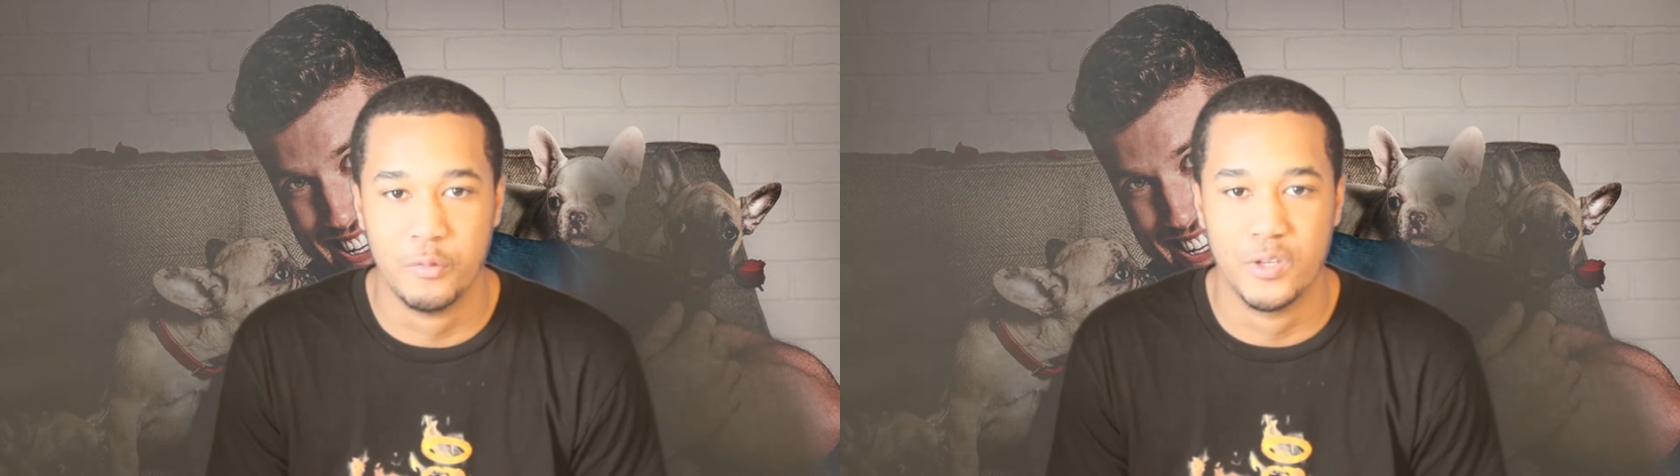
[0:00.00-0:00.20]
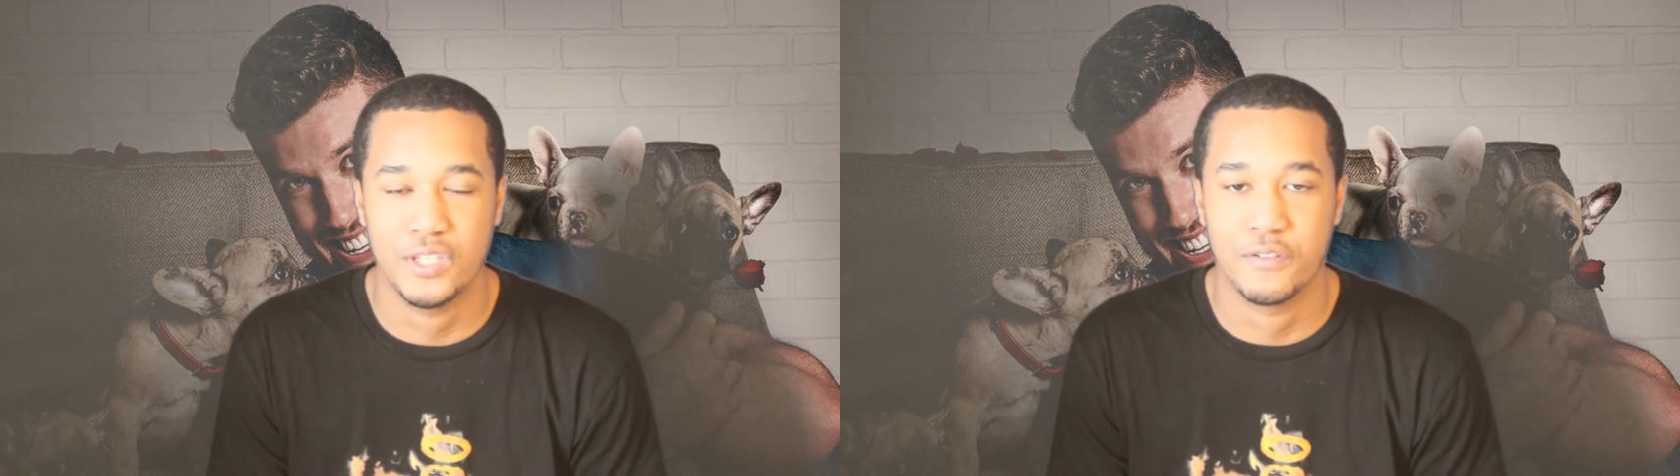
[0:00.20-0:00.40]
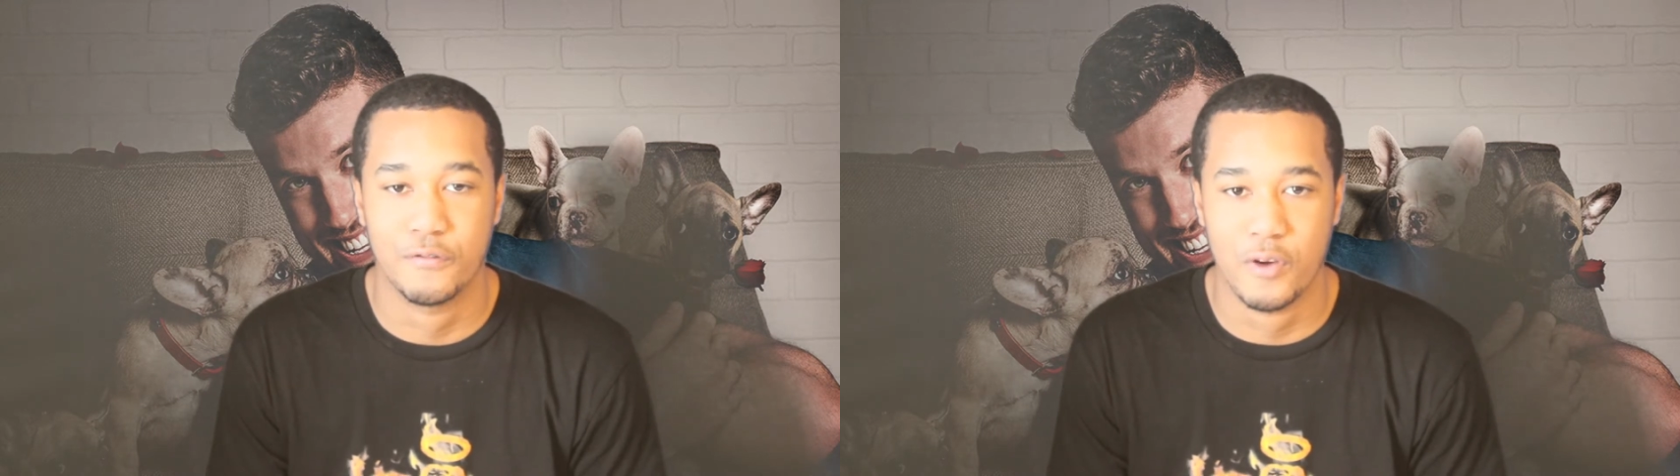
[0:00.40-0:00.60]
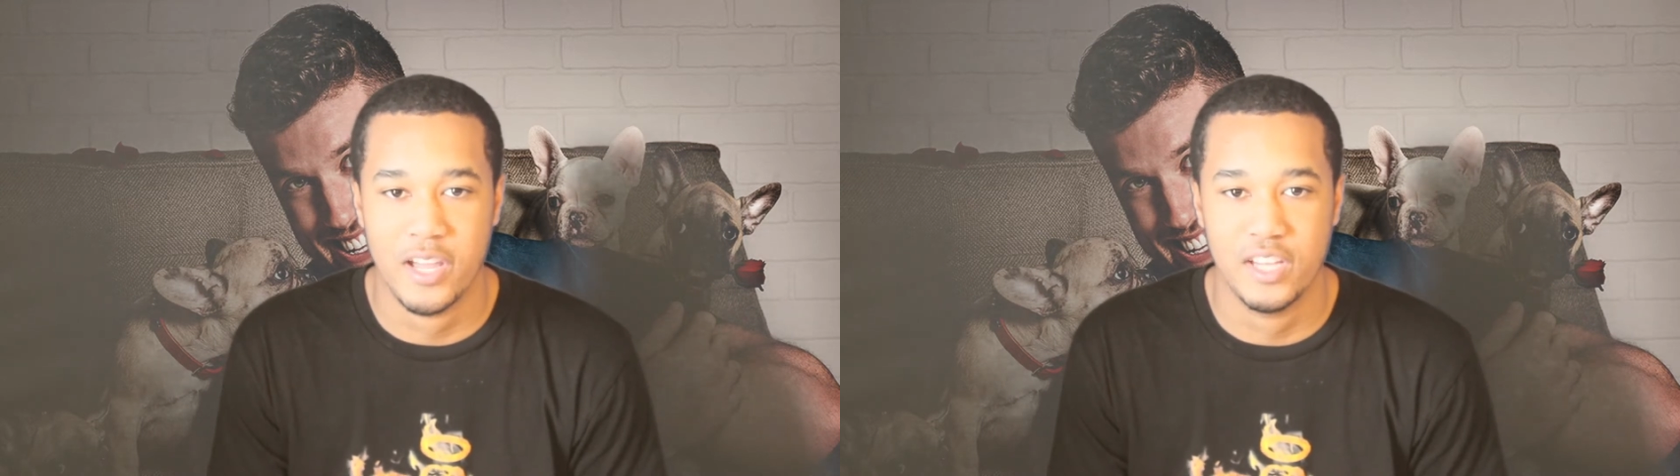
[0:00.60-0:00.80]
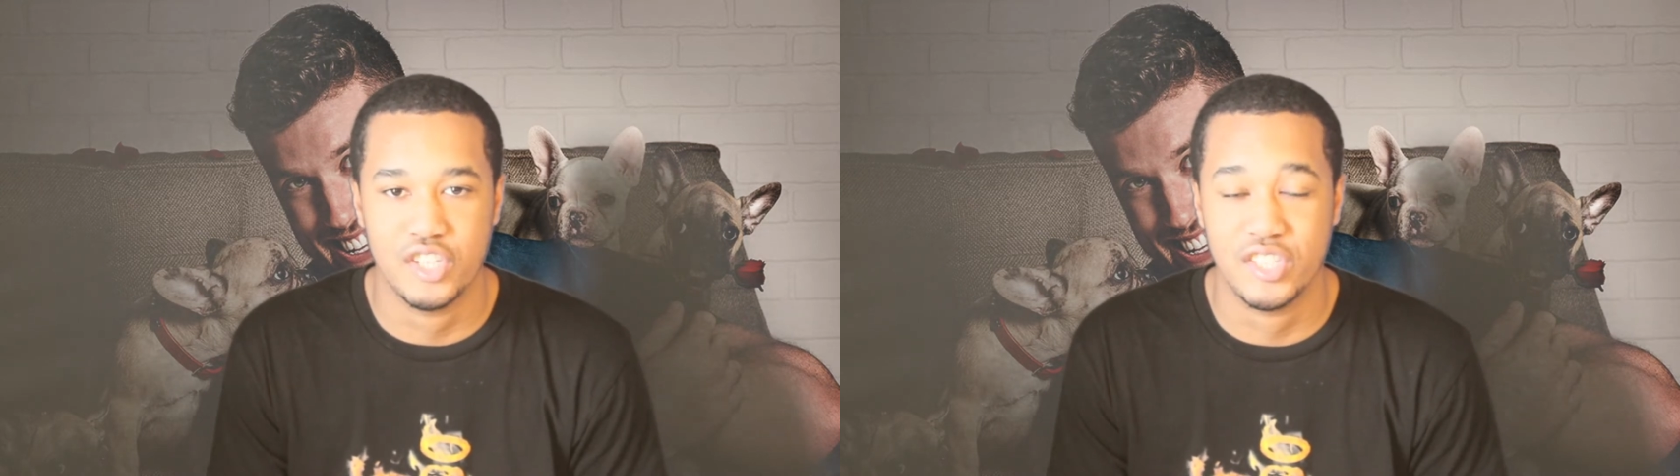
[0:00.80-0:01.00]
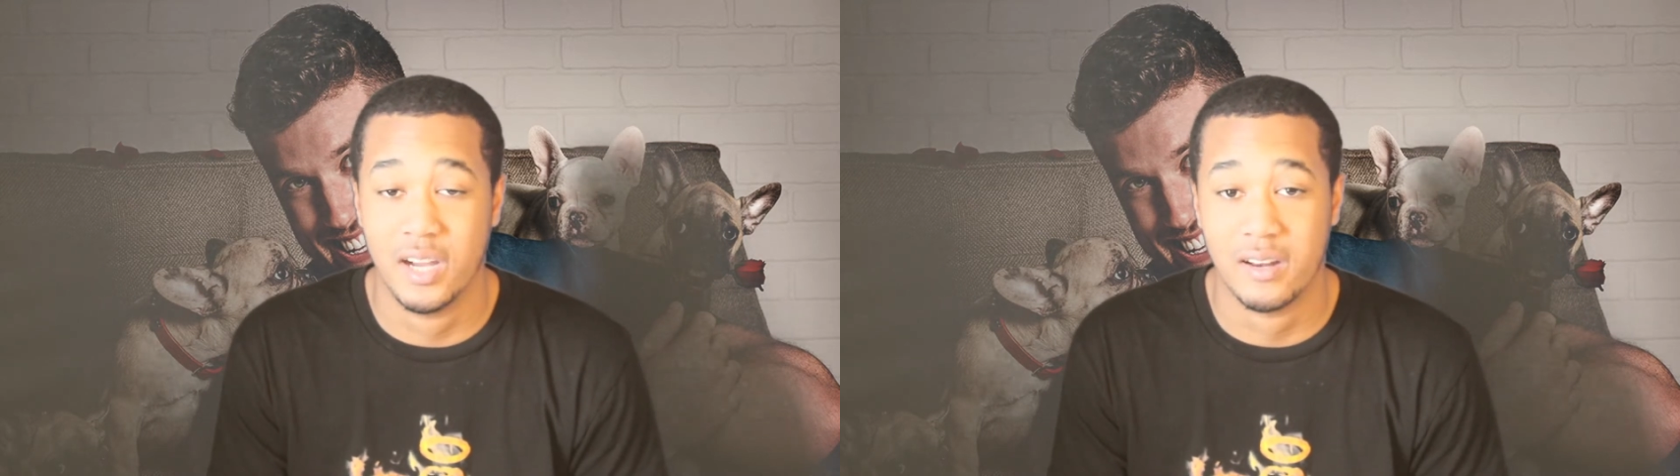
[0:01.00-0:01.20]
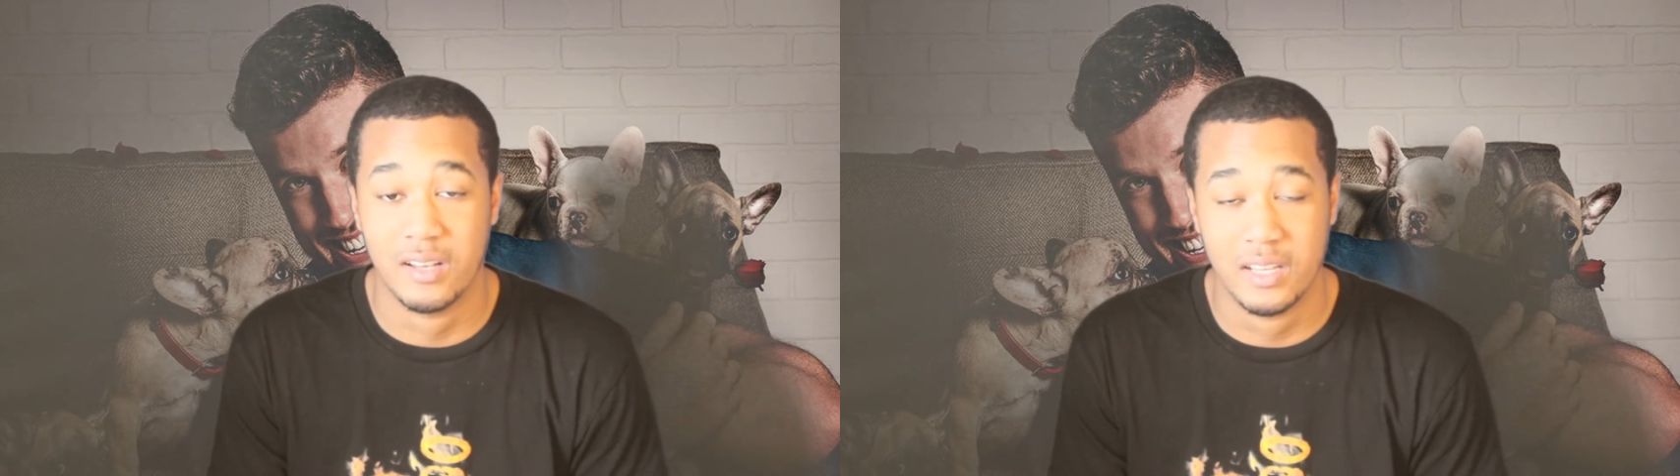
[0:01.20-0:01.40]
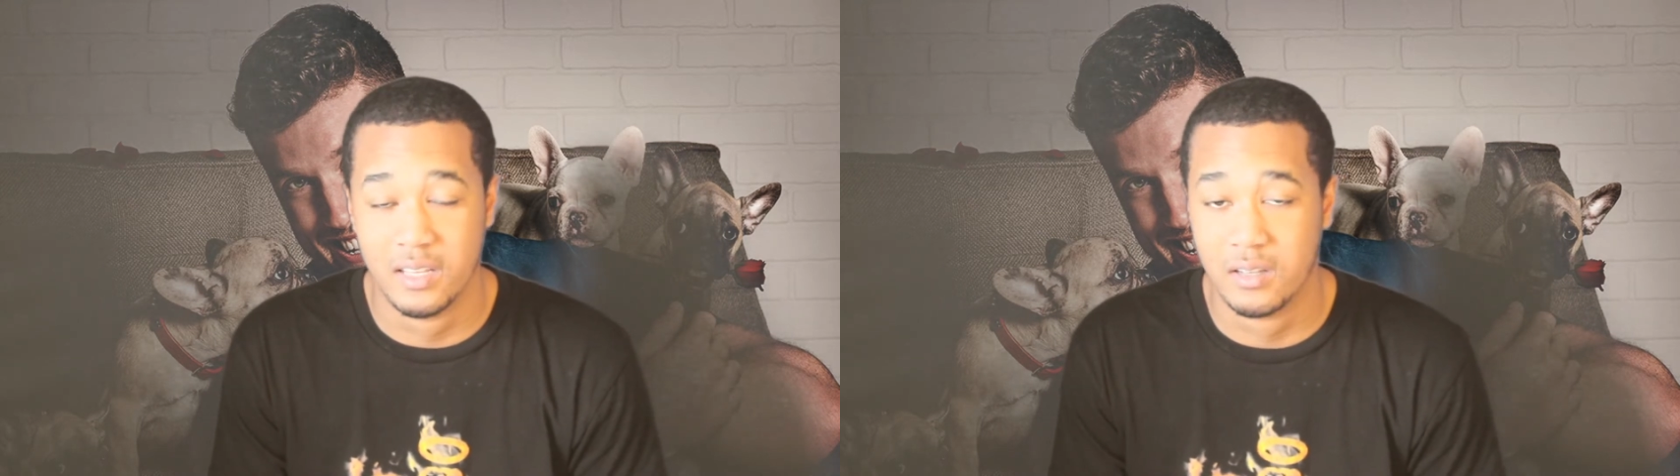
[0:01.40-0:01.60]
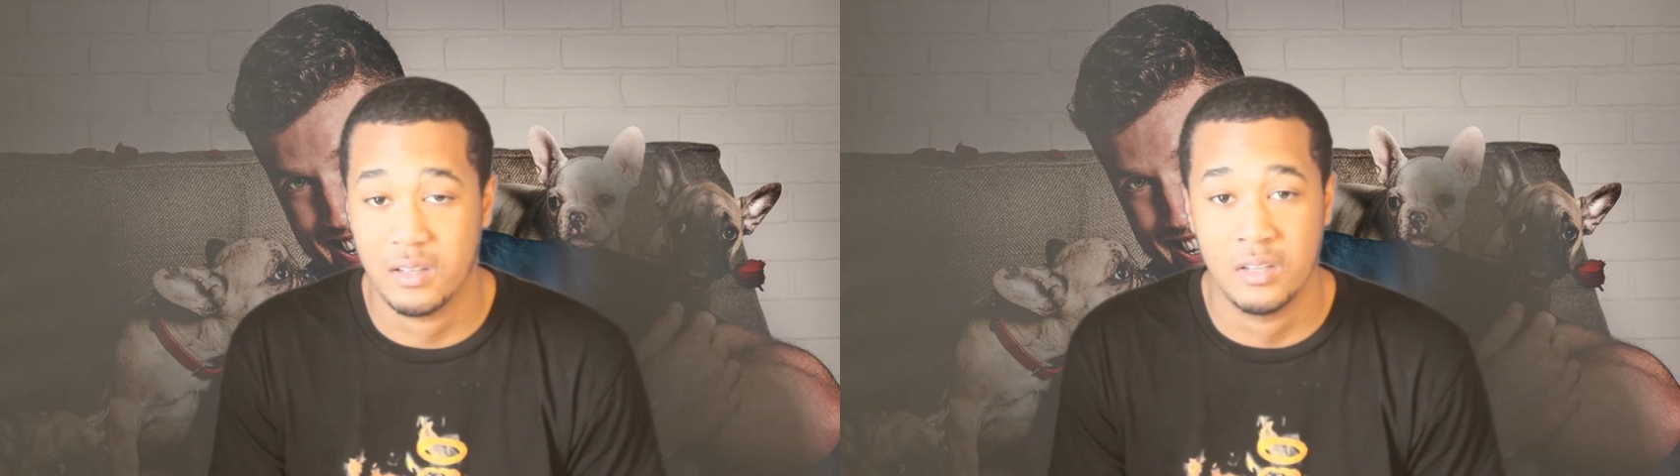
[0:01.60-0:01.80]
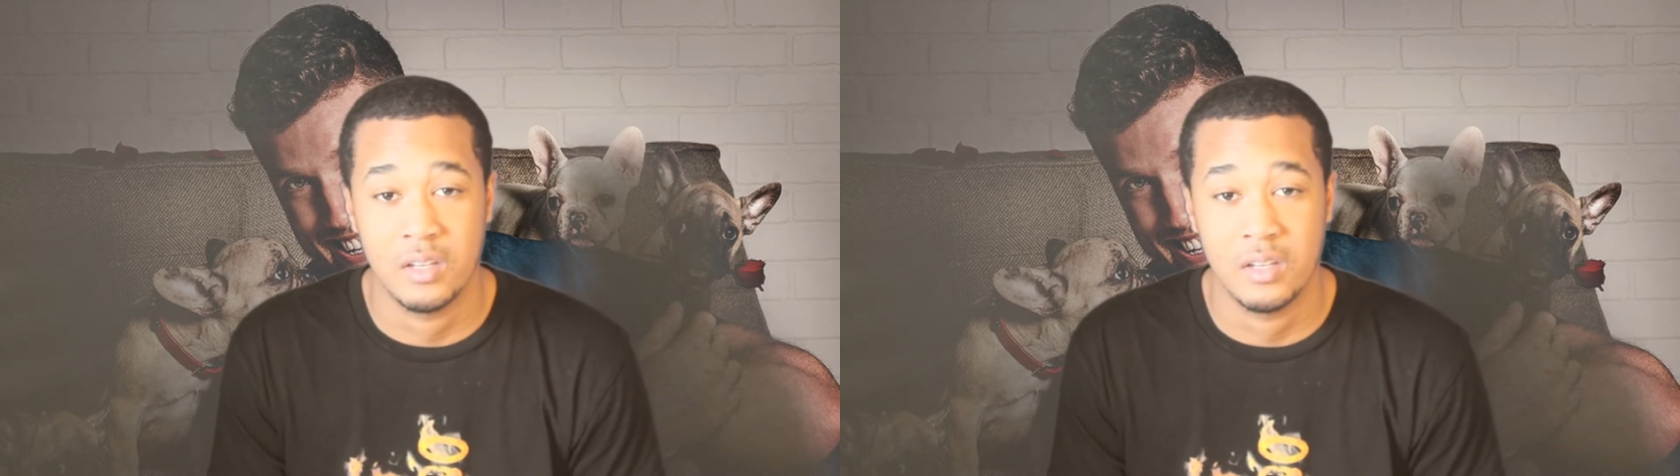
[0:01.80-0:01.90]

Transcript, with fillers: with your friends, share the link,